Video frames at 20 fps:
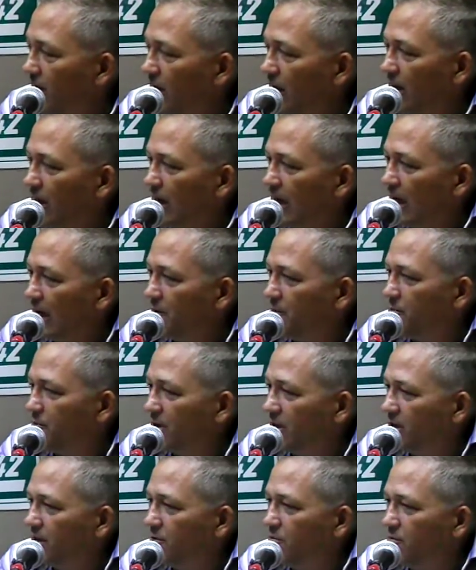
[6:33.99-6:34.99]
And I
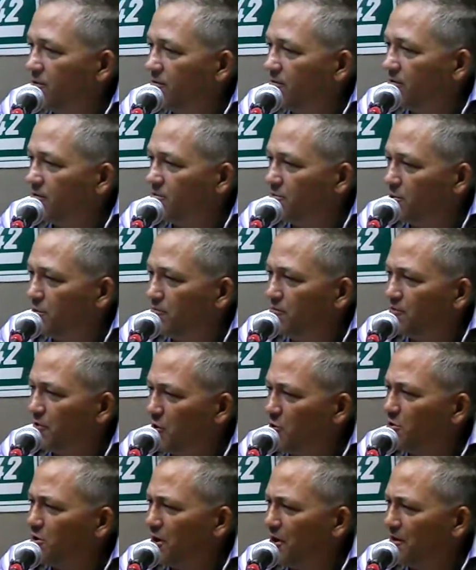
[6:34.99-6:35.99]
really would
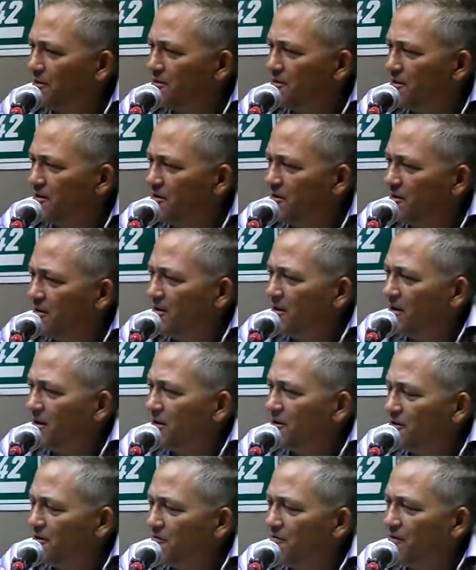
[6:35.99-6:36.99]
vote on the
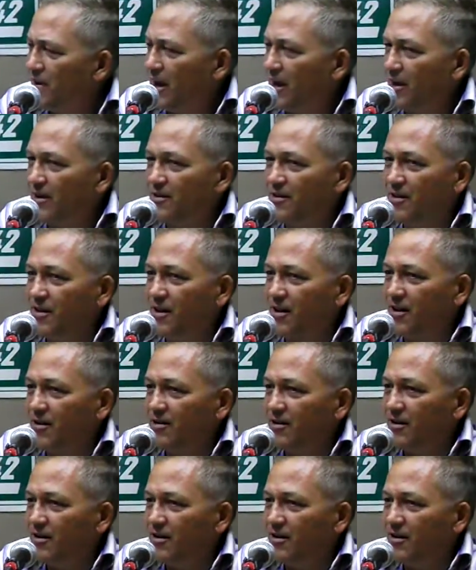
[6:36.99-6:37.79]
fact that